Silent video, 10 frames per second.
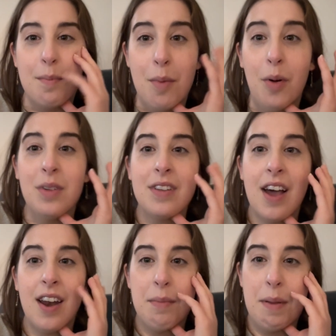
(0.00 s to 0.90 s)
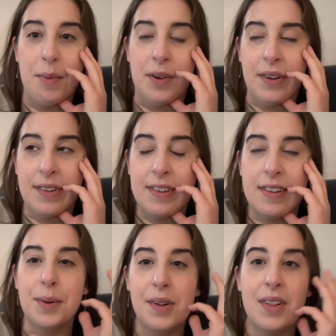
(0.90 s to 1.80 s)
Mold got on my books.
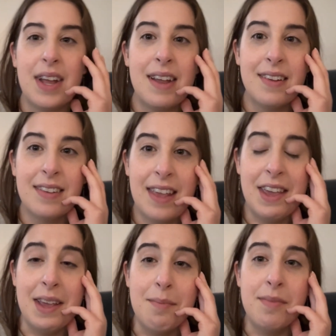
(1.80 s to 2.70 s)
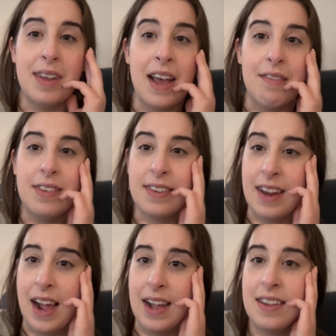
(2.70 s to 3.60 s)
Book lice came to have a snack.